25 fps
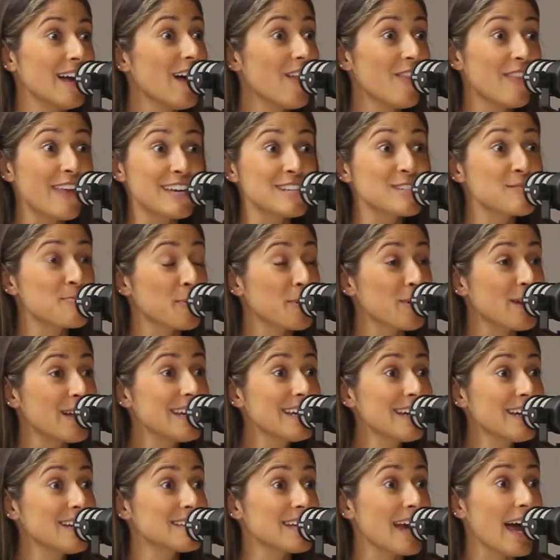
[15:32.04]
there's
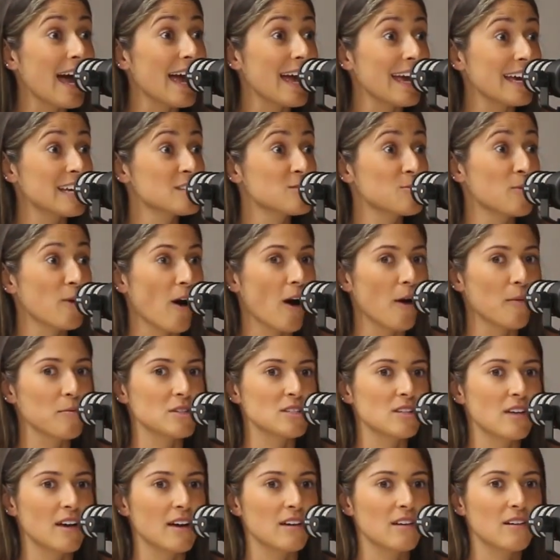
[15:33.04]
plenty of days where I'm
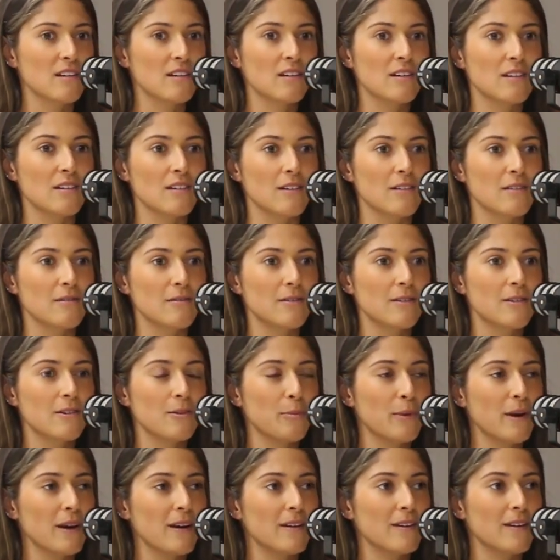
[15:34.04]
just like, oh, I don't want to
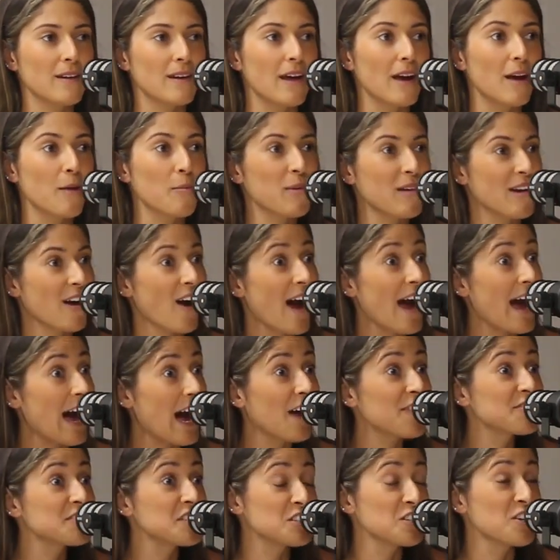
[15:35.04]
paint today, but I
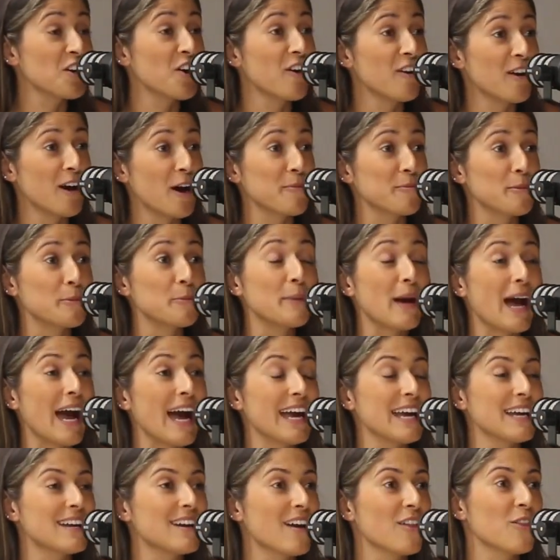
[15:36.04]
have to turn up and
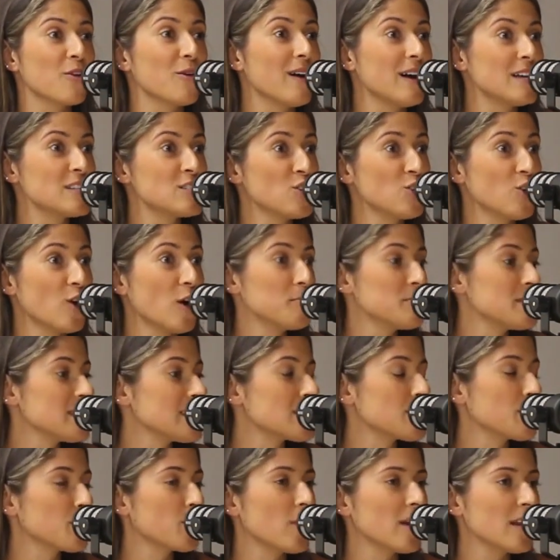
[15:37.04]
paint. Otherwise, you know, I'm
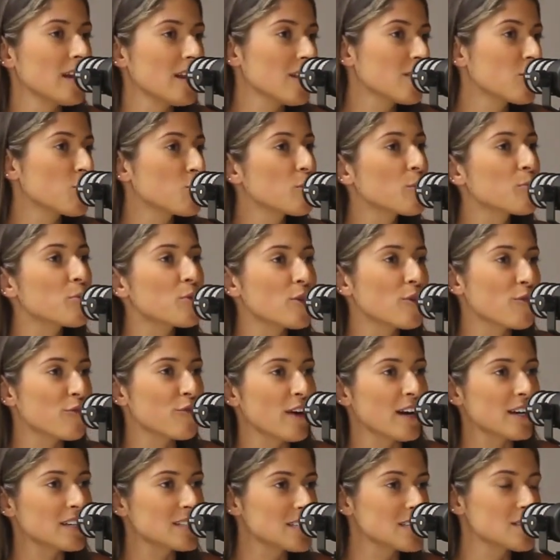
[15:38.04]
disappointing. The ripple
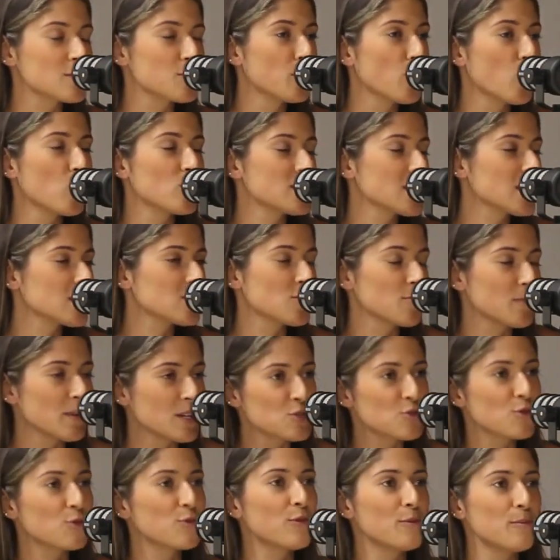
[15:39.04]
effect is more
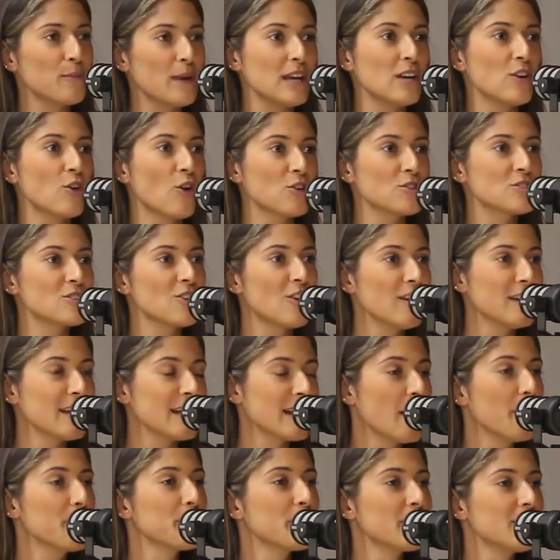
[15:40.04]
detrimental for me not
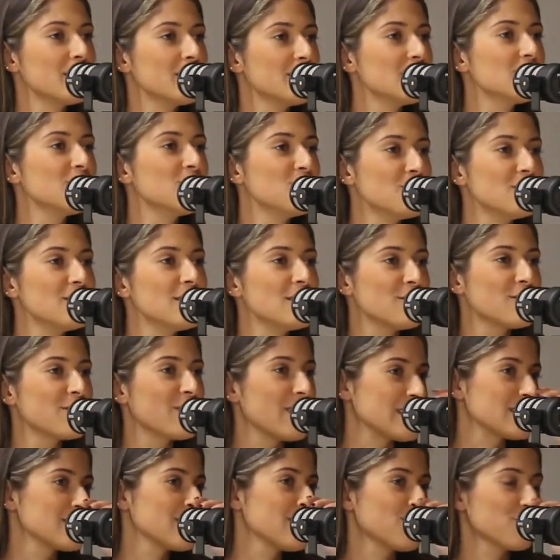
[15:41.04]
turning up, if
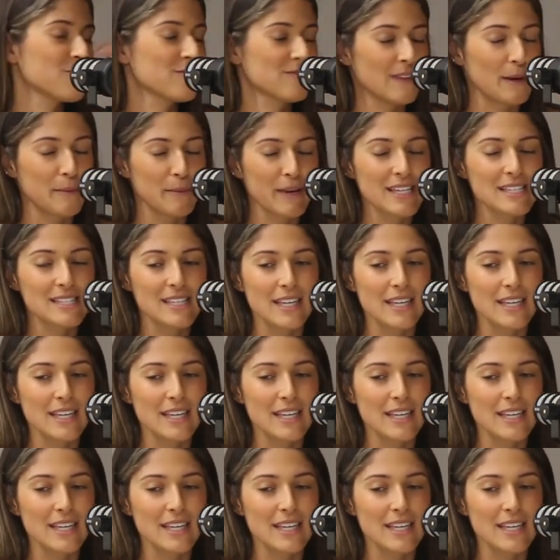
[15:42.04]
that makes sense.